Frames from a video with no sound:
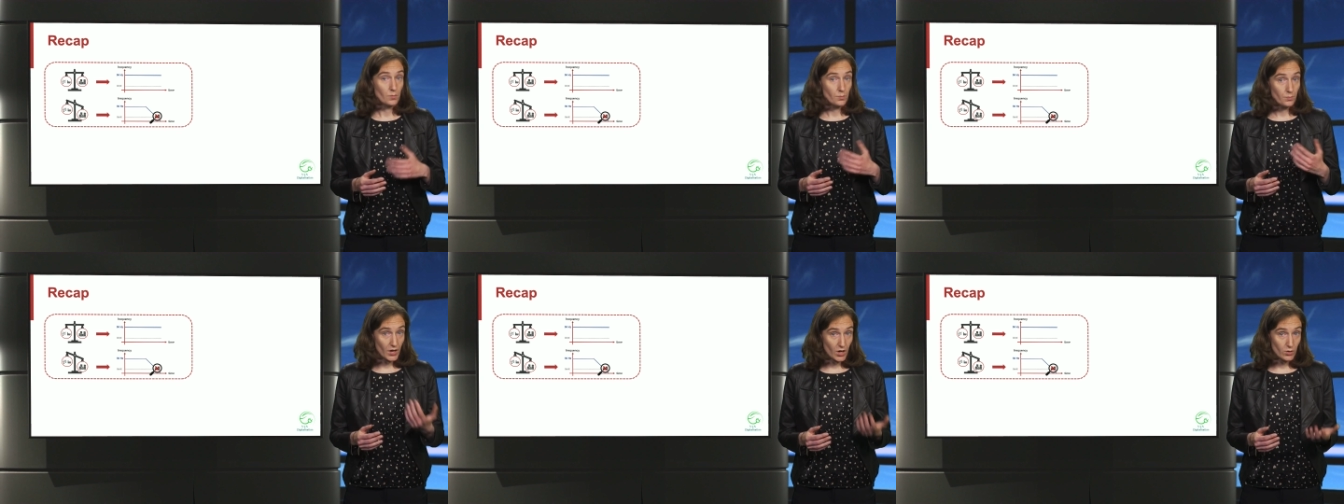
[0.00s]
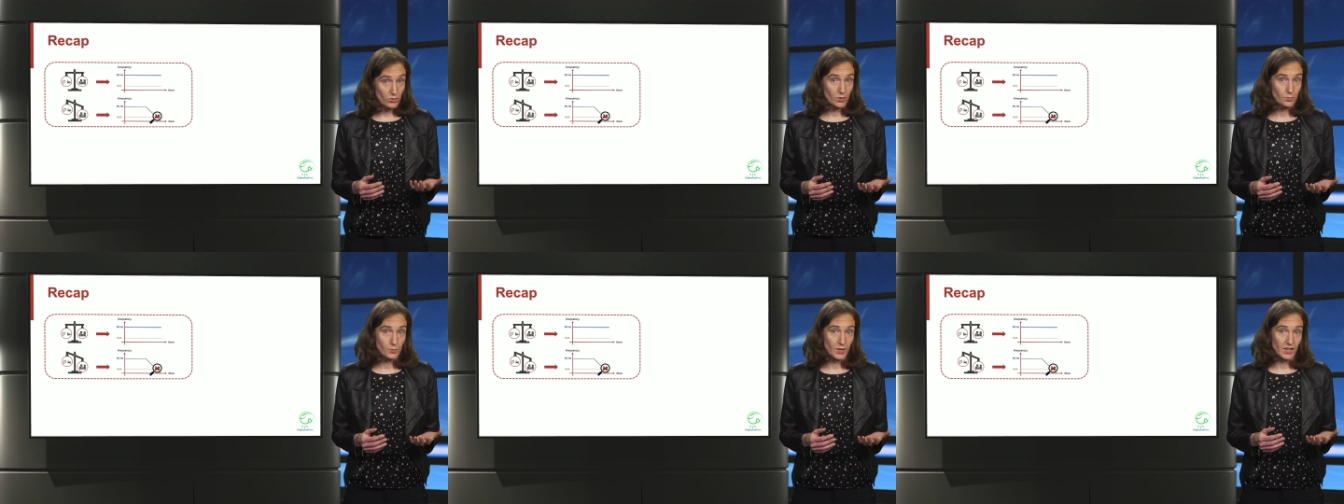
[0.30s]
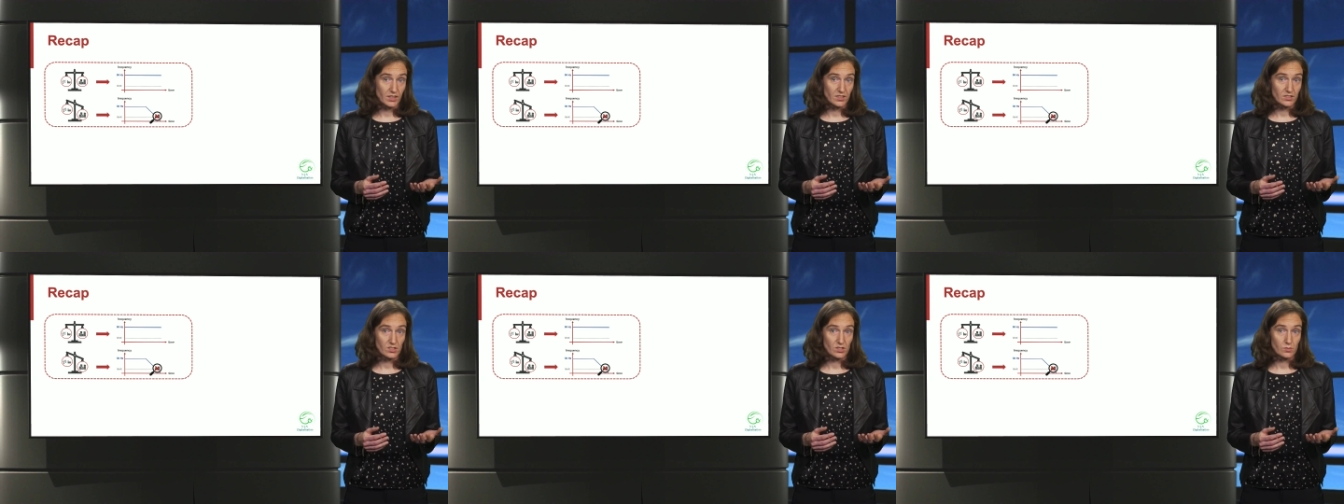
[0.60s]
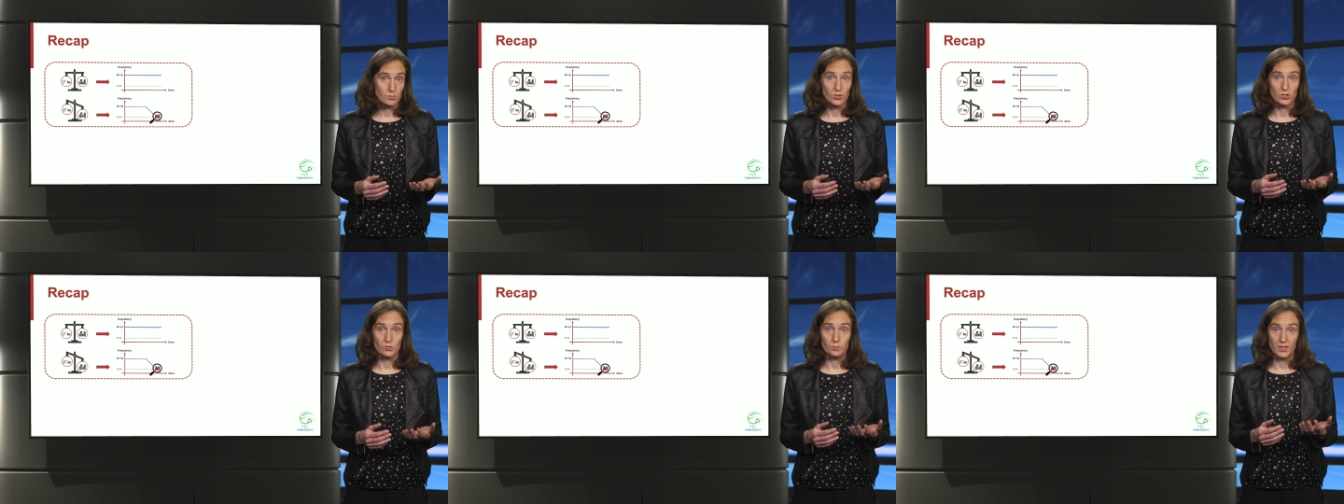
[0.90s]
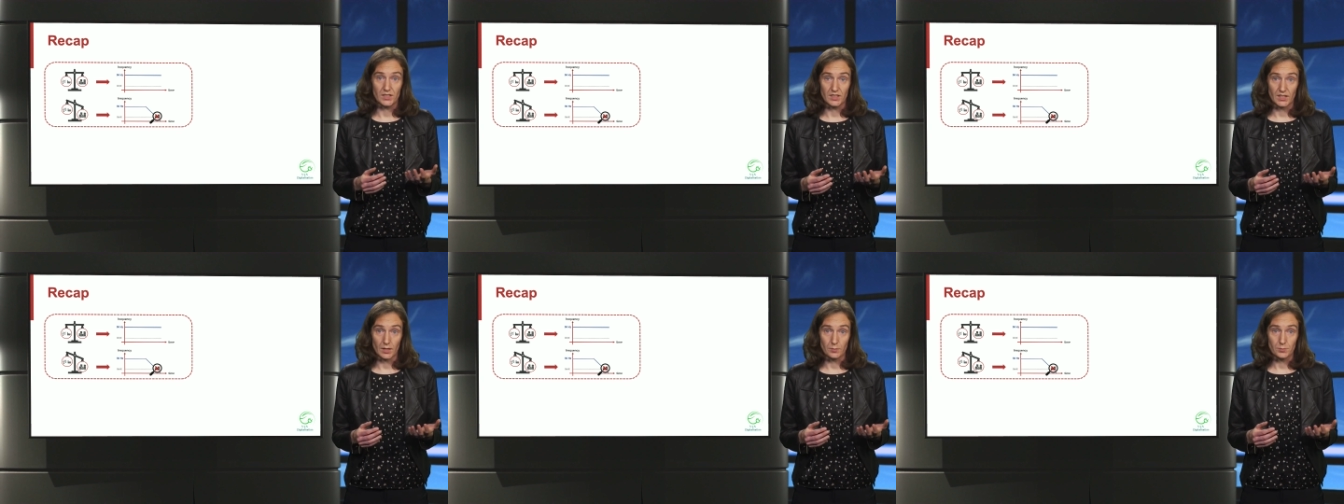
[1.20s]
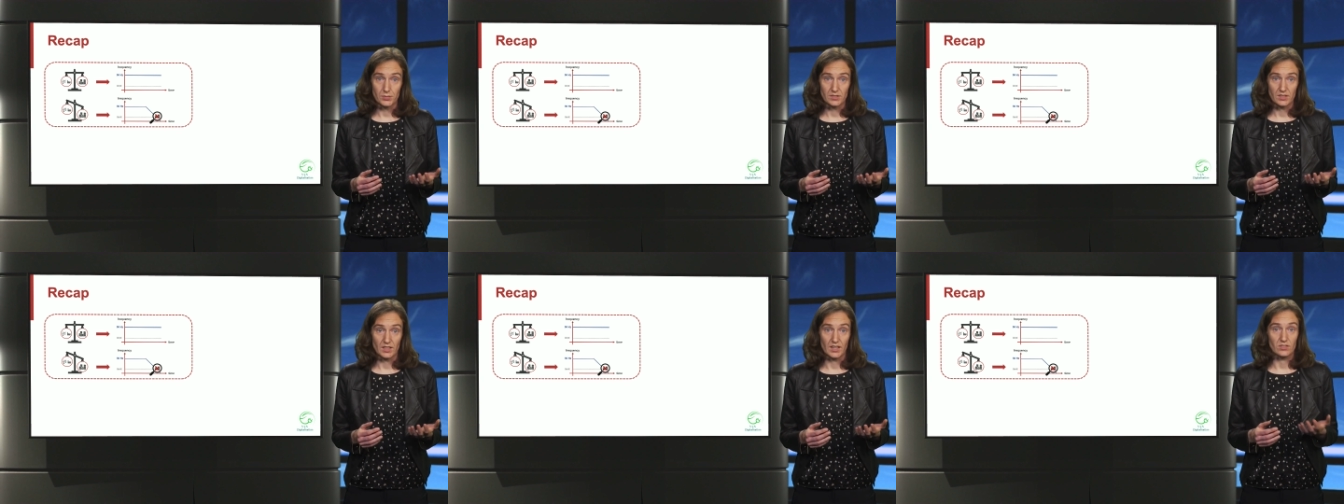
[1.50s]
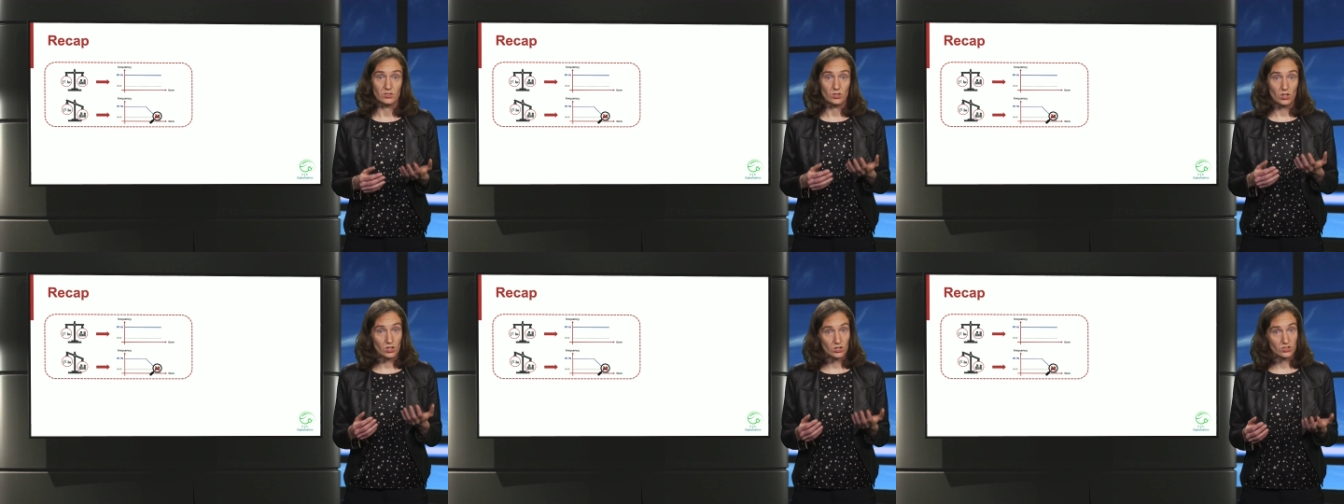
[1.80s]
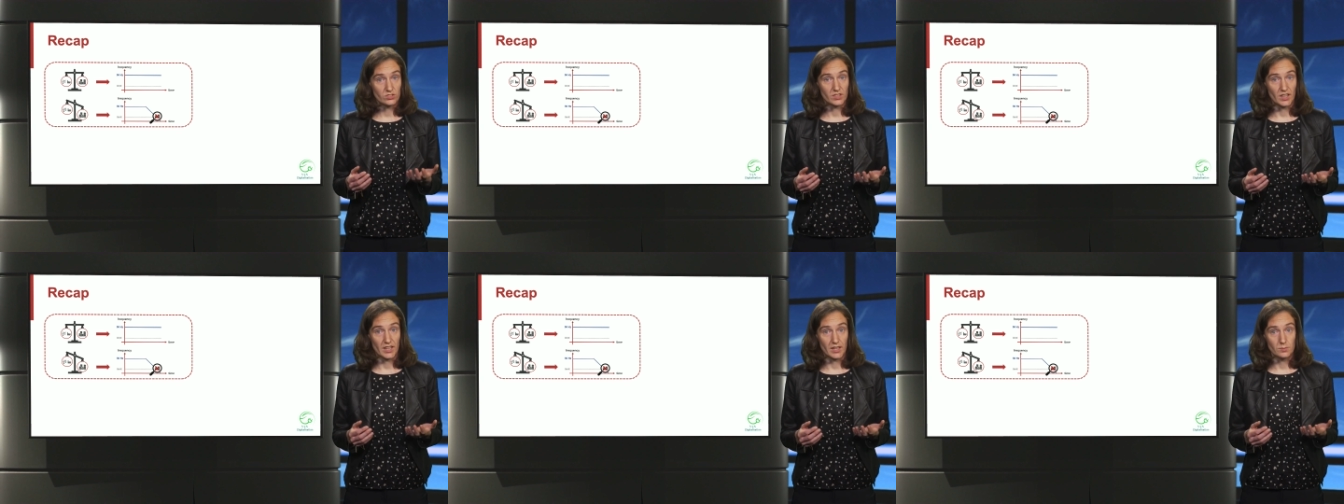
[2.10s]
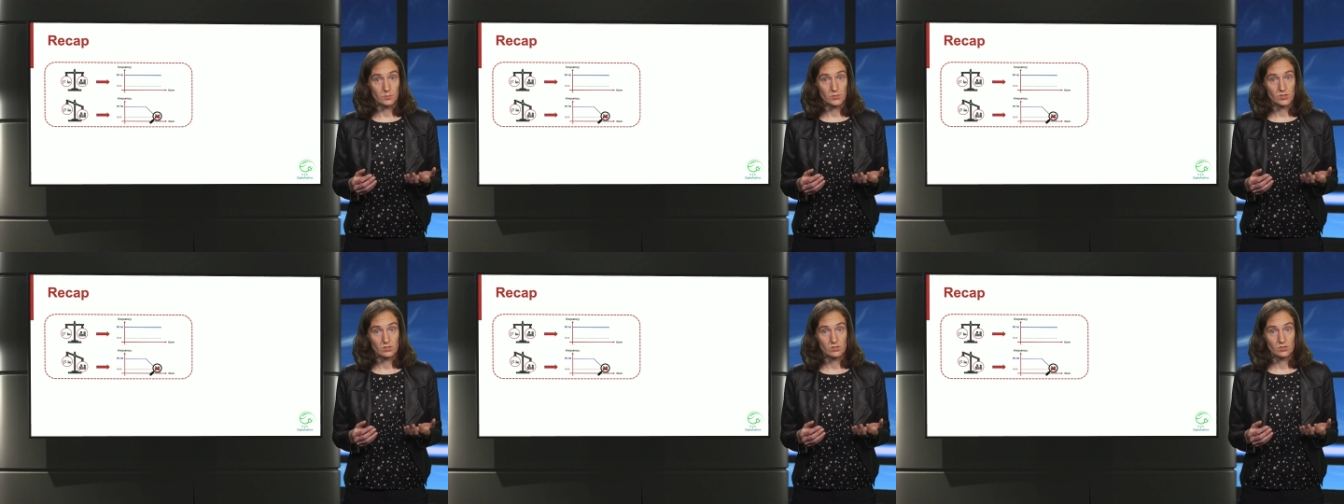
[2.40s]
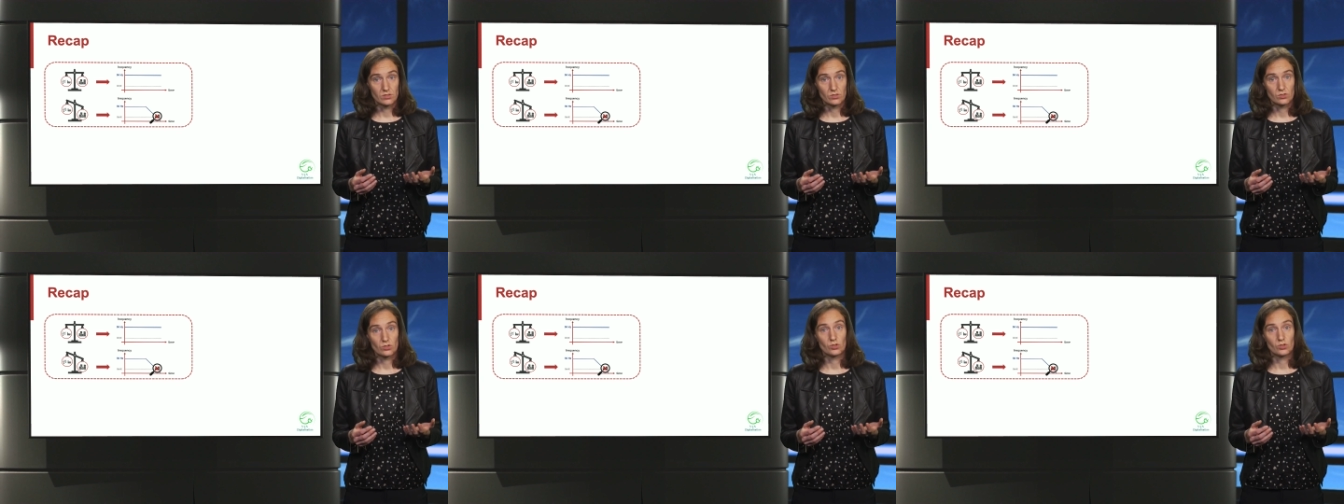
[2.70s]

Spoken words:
Power balance must be kept at all times